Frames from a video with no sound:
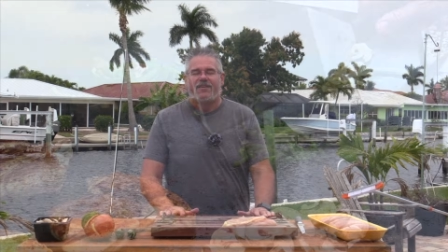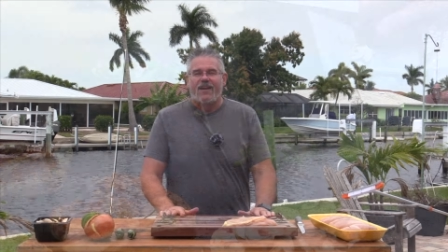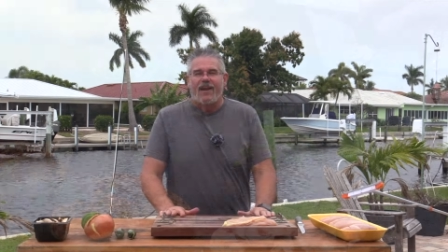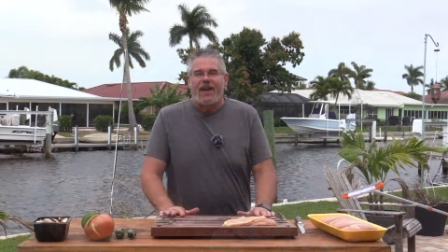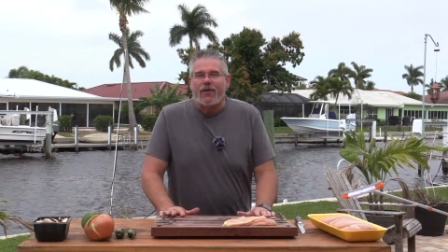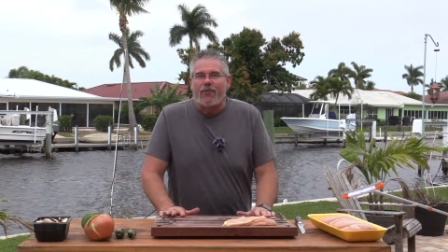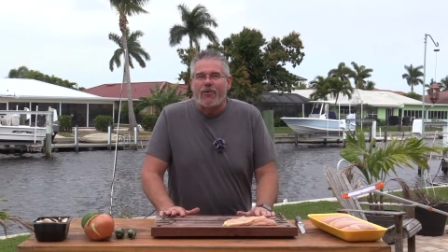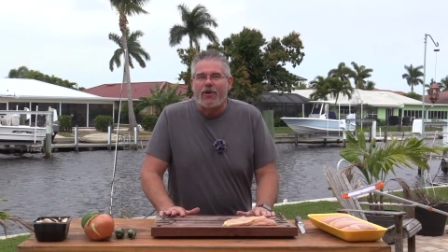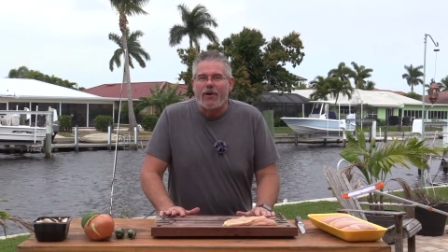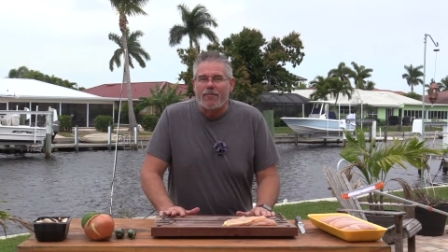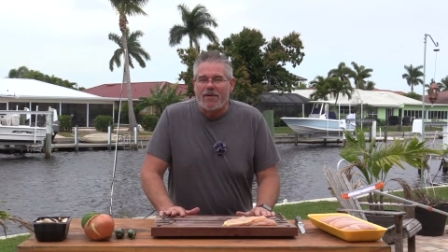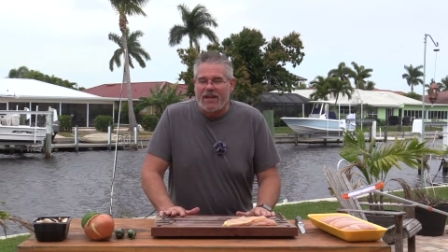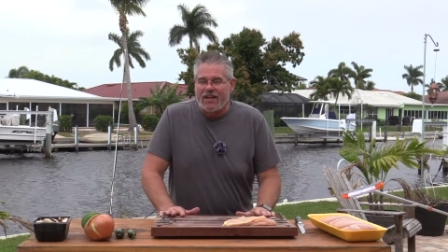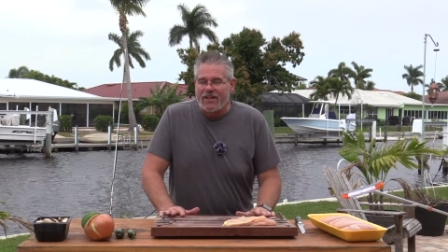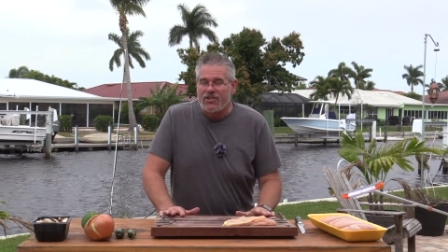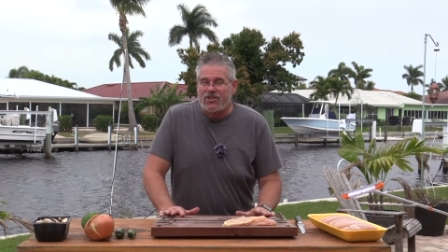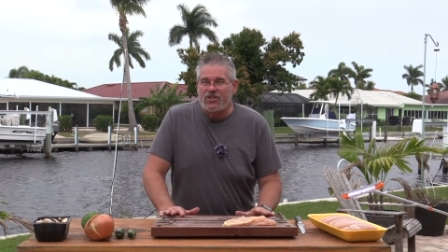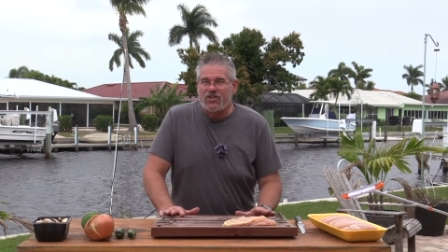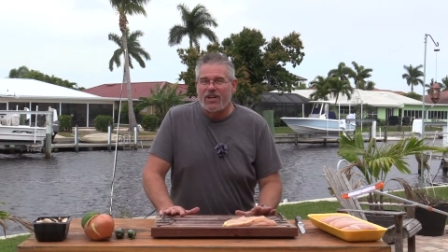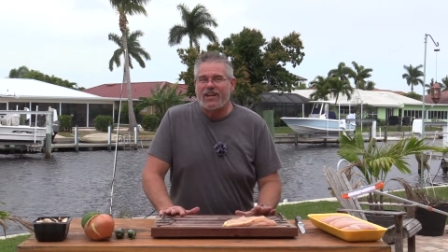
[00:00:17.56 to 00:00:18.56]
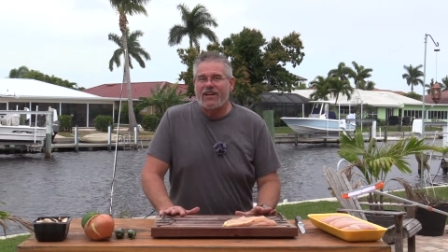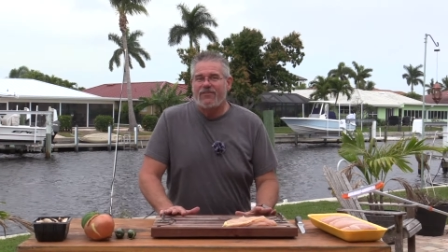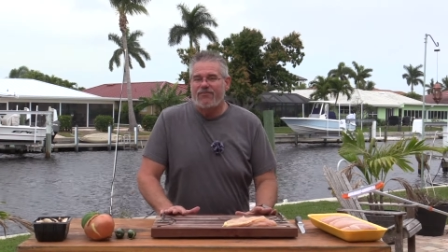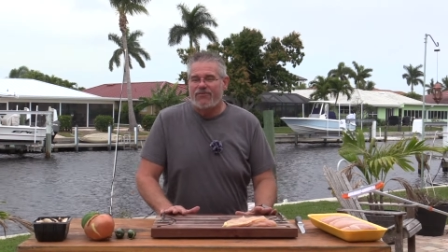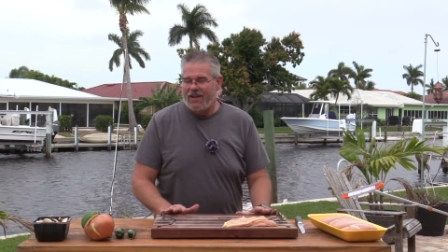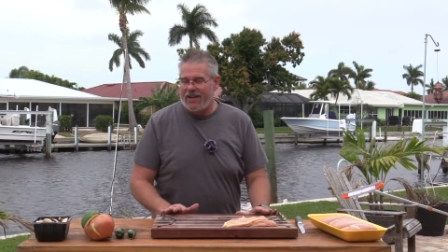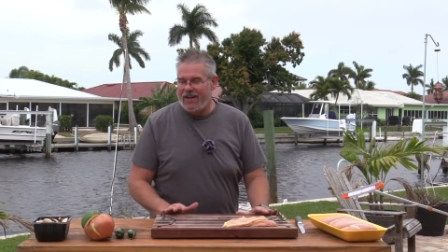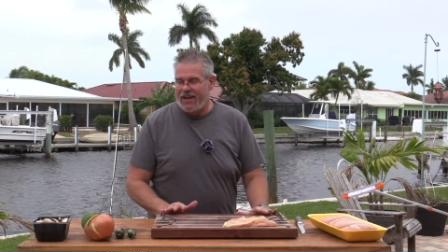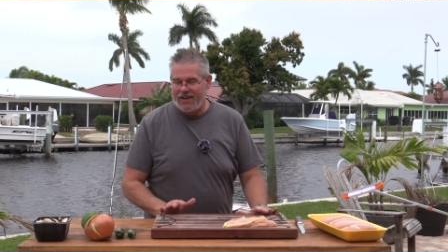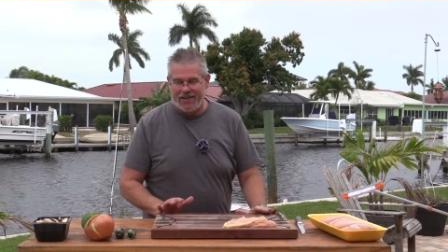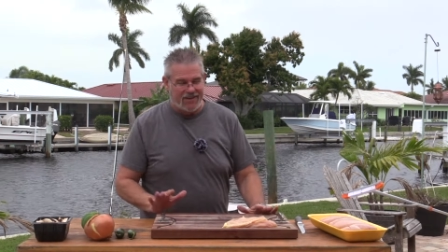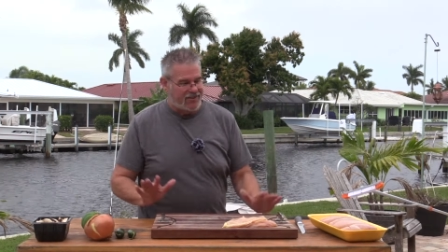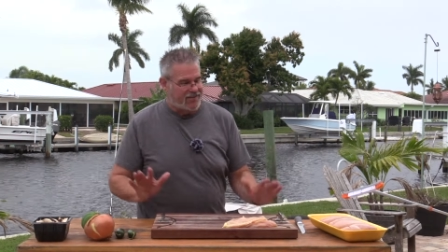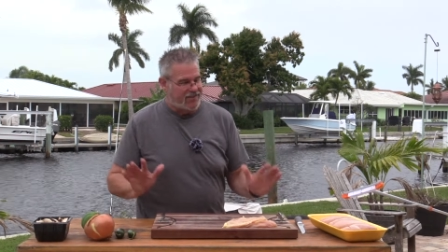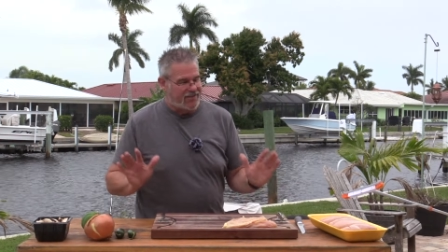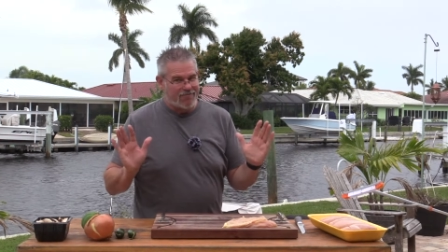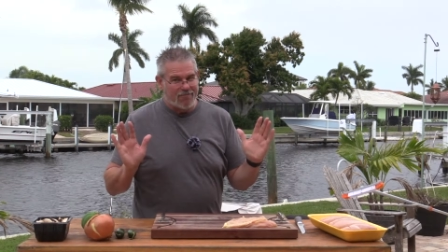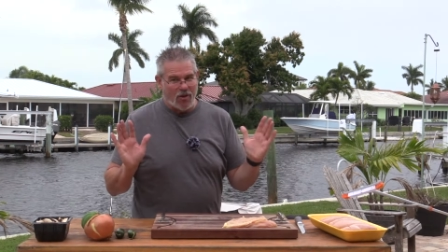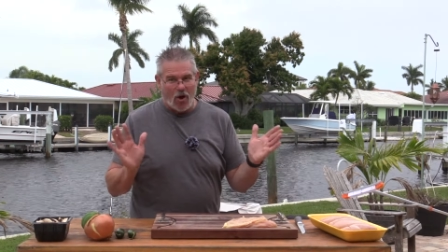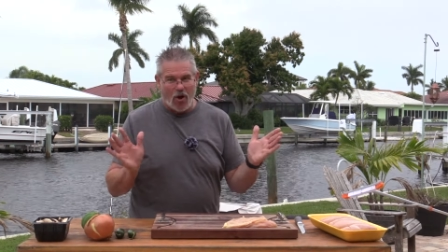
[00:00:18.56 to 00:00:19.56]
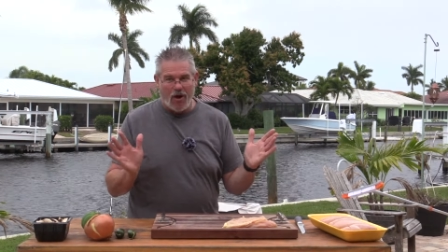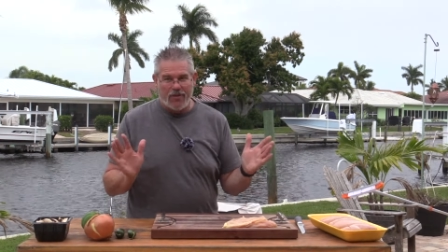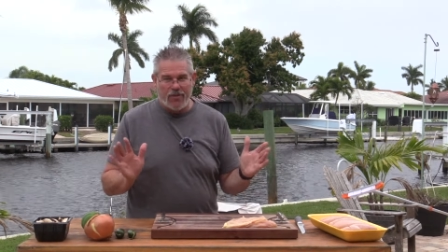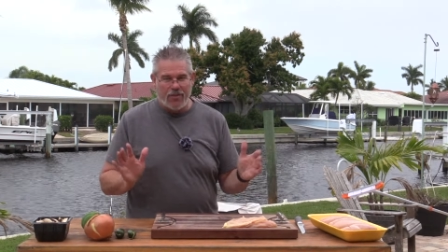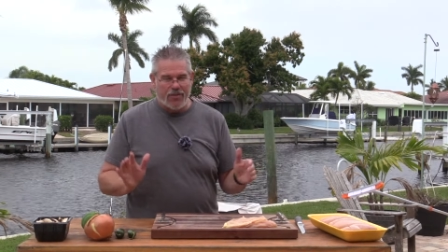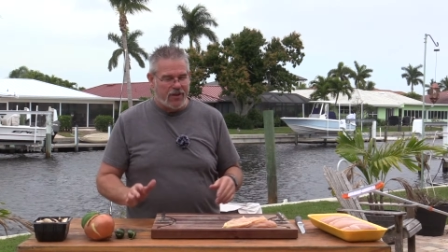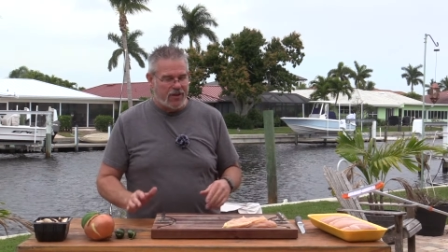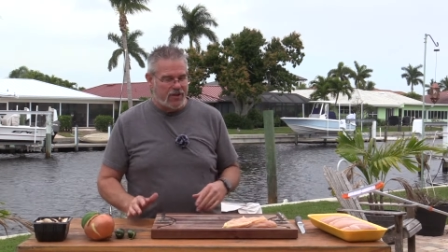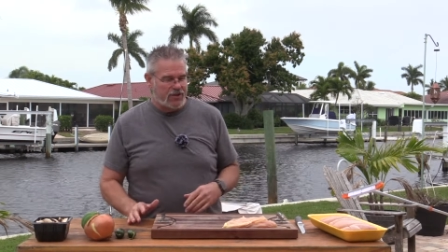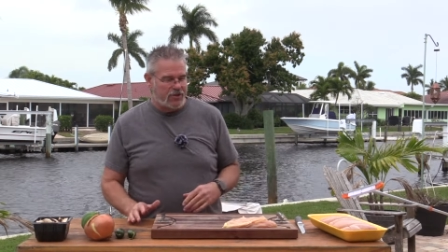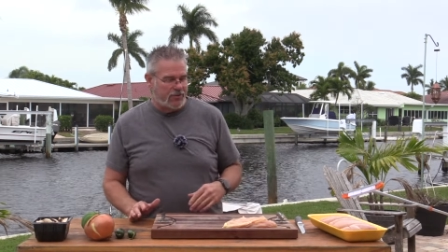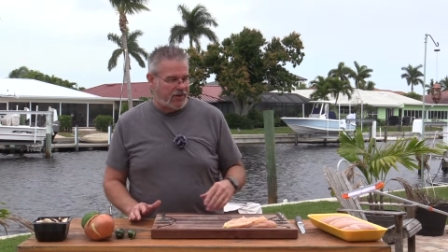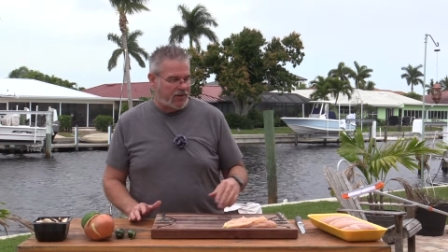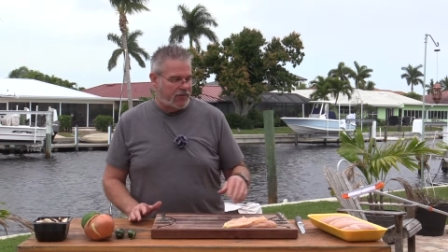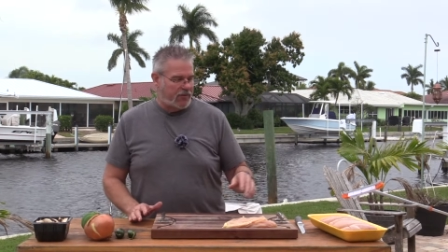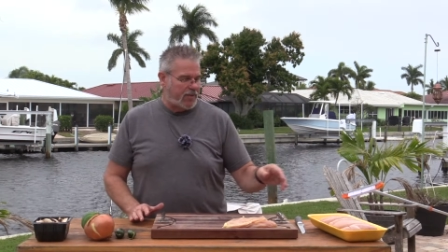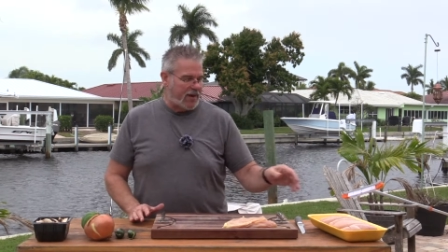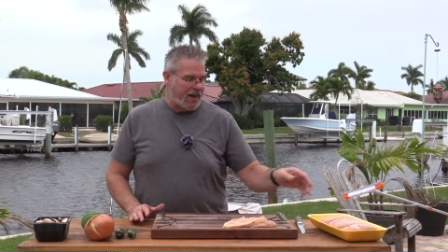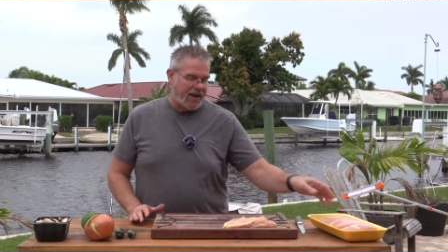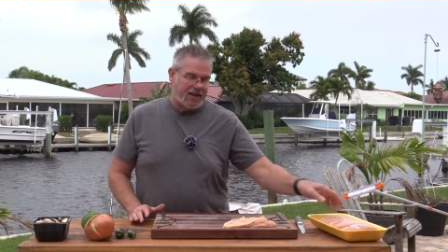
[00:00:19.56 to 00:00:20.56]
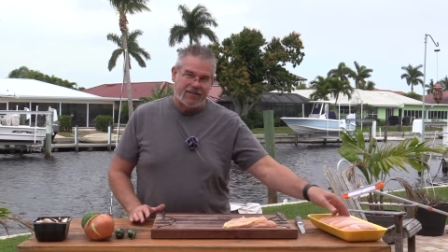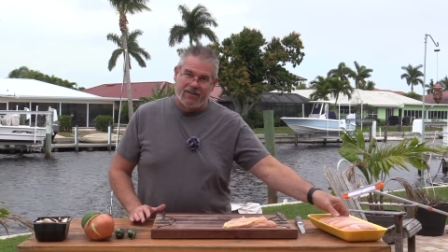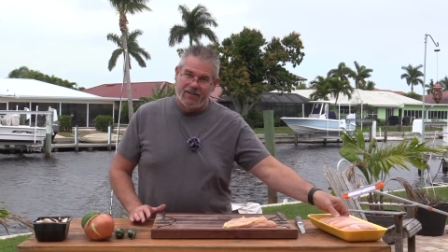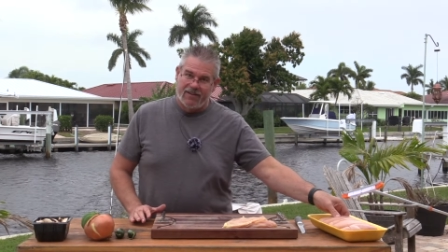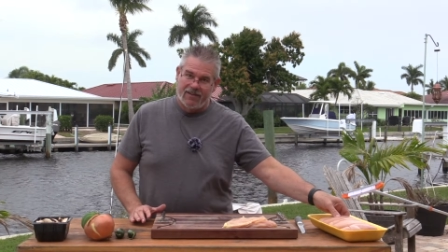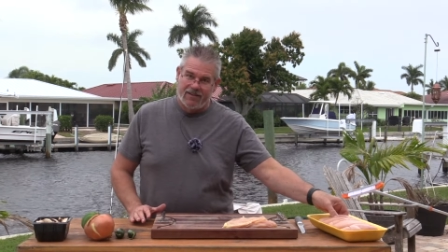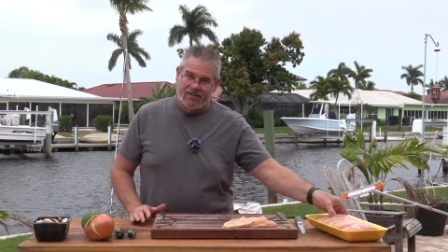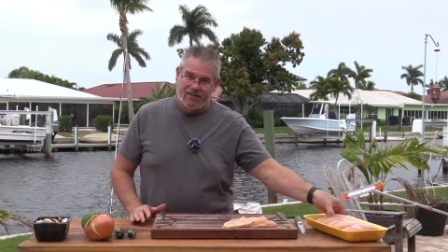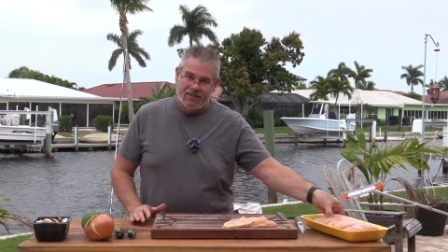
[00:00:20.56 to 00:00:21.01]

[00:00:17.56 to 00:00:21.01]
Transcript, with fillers: Today we are making chicken fajitas, all the things you would expect.